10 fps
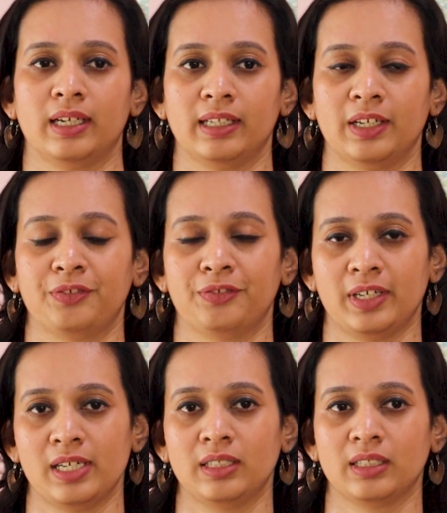and I
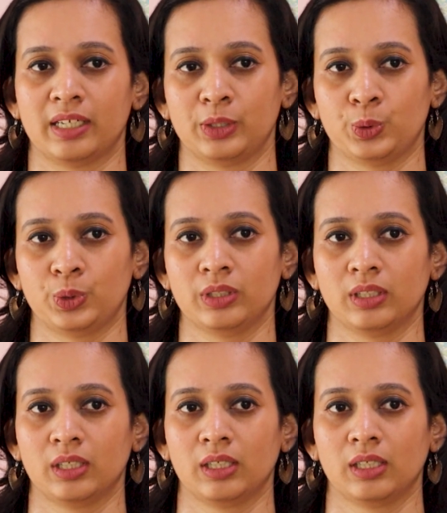felt I could
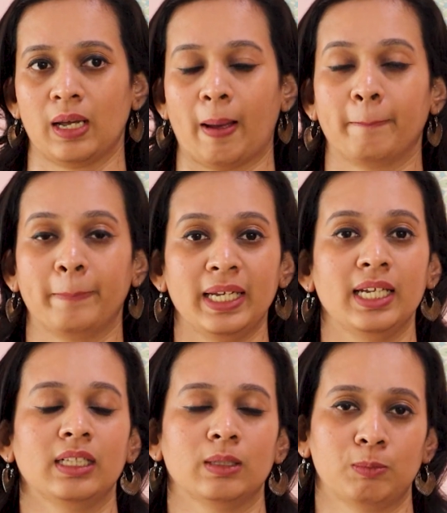be in